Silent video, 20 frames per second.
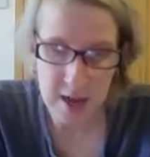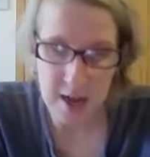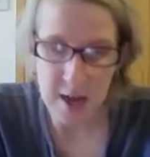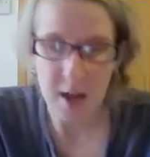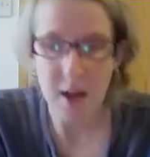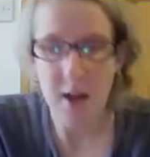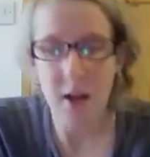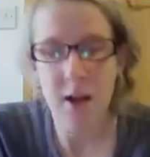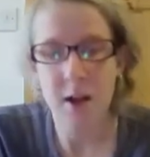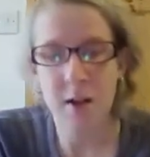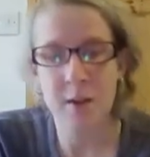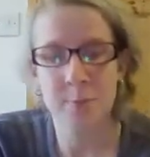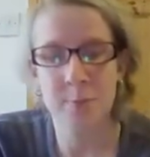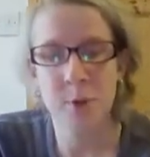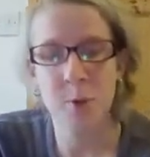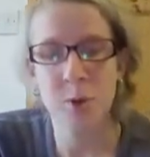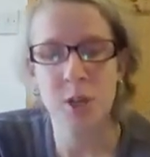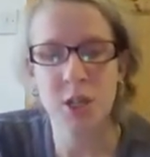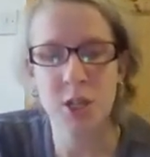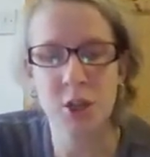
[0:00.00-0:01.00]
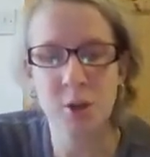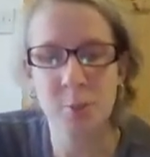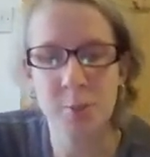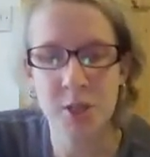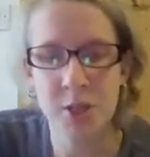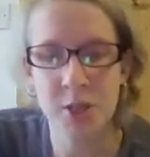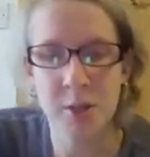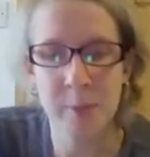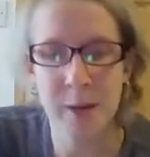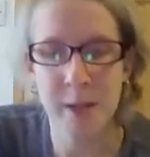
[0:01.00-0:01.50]
I'm not worrying too much
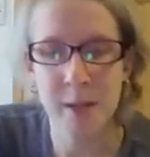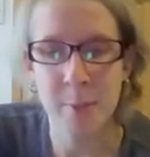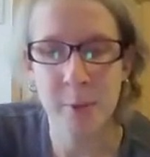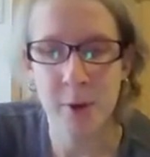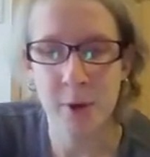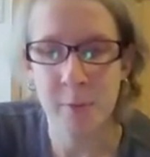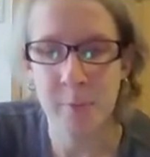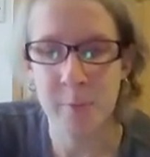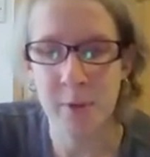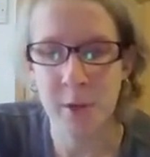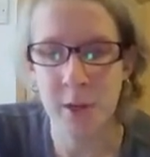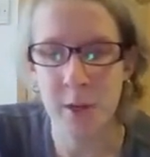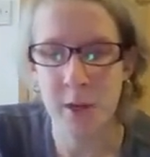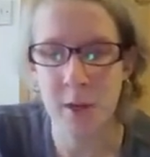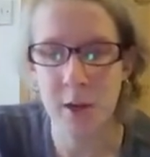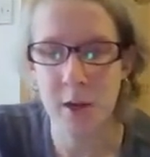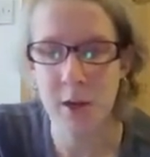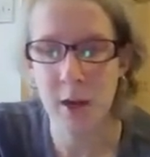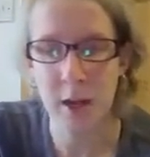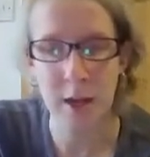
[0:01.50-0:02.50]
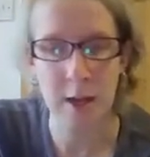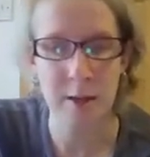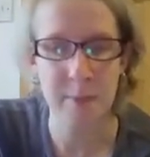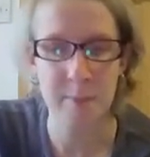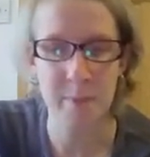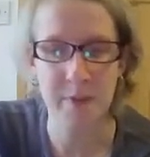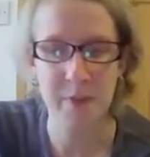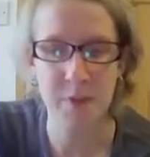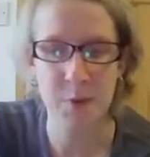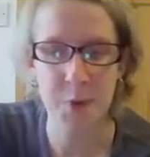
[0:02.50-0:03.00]
about the bottom.
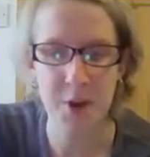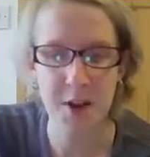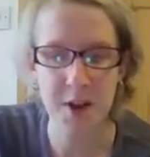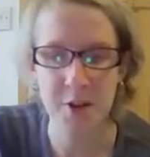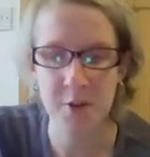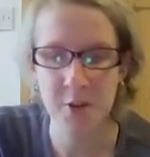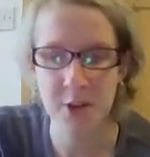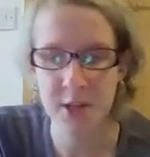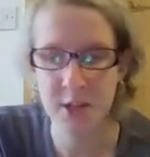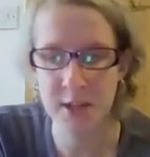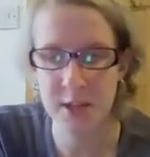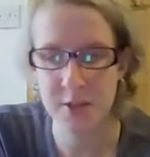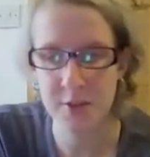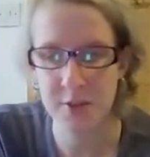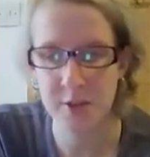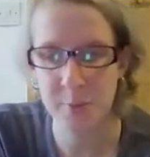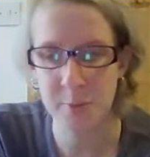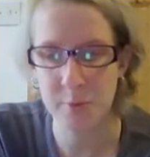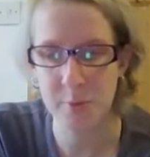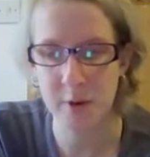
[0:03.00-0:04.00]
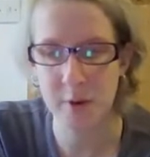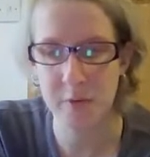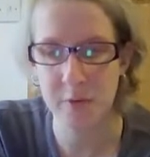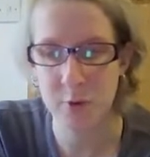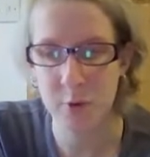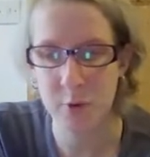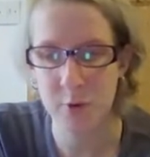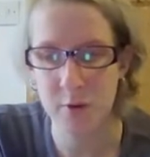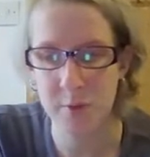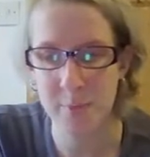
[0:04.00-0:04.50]
If you weren't here on earlier streams, what I've
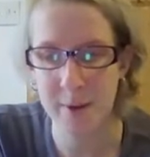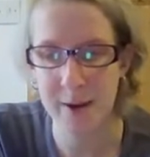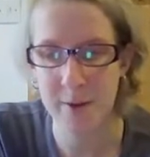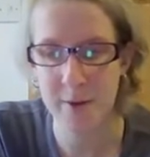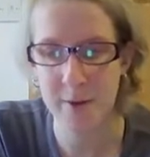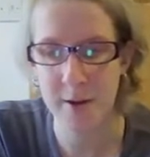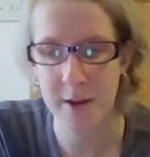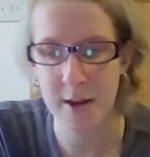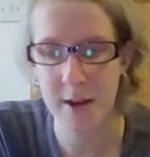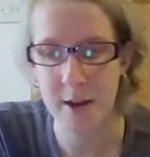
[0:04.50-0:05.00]
talked about